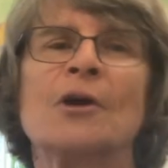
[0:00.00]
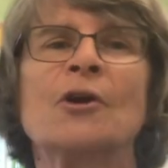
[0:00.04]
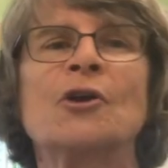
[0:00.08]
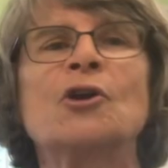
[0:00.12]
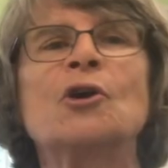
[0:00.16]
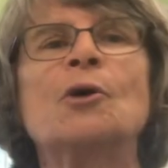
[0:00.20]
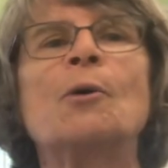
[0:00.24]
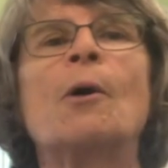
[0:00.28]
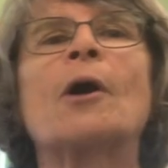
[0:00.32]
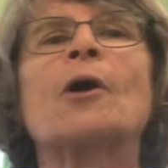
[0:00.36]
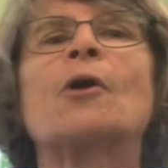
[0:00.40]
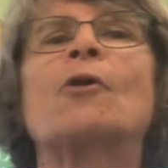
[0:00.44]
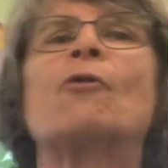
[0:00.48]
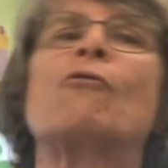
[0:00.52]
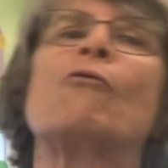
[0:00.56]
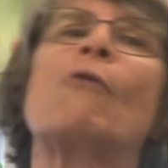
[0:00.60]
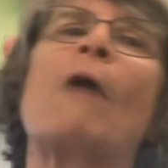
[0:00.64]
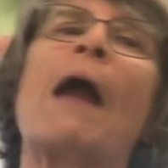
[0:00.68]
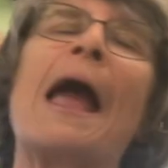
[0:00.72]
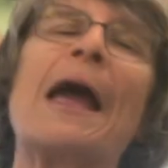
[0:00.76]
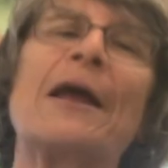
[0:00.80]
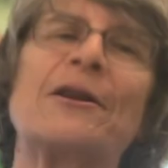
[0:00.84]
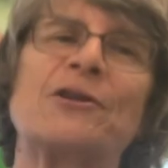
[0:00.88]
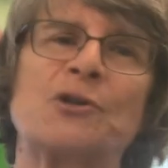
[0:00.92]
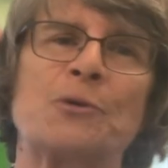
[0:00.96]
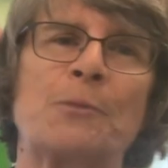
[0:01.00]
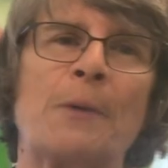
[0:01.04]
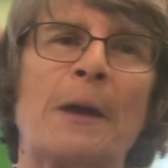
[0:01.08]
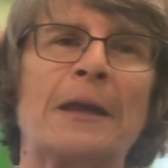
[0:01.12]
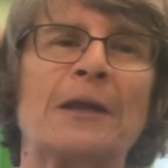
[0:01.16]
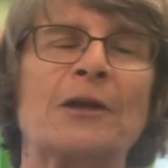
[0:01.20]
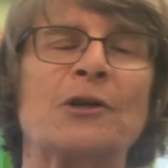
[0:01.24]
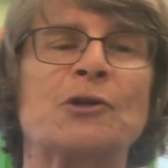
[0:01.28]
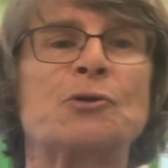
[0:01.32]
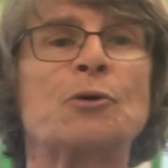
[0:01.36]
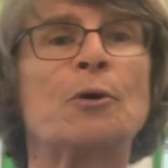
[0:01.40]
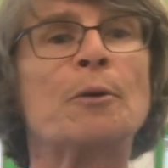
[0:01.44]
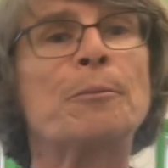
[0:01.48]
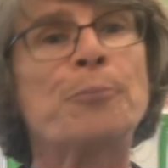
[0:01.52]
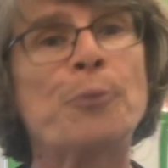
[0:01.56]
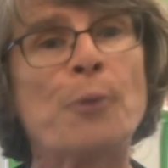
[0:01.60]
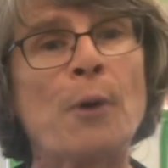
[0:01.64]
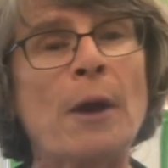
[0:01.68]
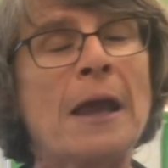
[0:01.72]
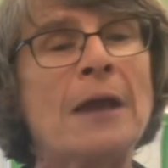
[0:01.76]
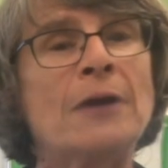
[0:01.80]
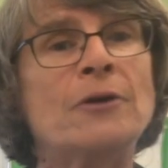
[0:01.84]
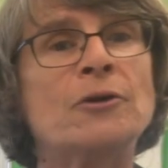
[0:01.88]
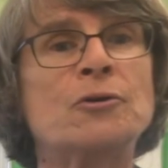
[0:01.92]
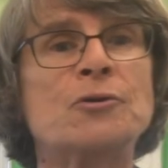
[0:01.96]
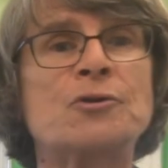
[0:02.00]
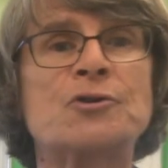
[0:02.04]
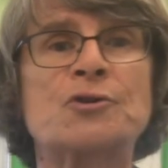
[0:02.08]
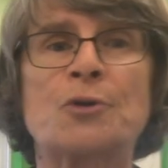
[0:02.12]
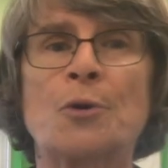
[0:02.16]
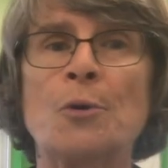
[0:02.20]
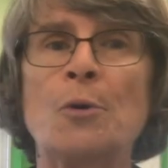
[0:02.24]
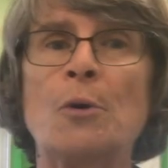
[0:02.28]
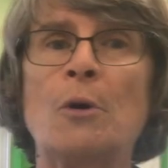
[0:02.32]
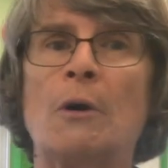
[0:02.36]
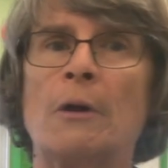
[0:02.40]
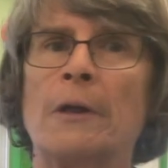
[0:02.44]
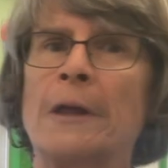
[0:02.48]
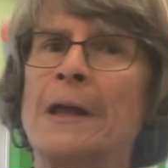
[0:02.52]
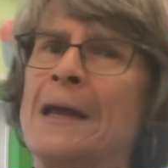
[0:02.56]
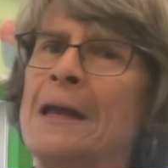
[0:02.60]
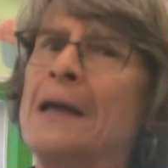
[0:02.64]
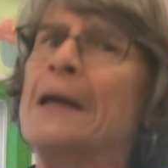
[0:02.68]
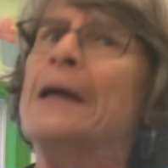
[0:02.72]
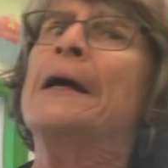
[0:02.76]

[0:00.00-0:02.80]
You are graduating to a brand new school.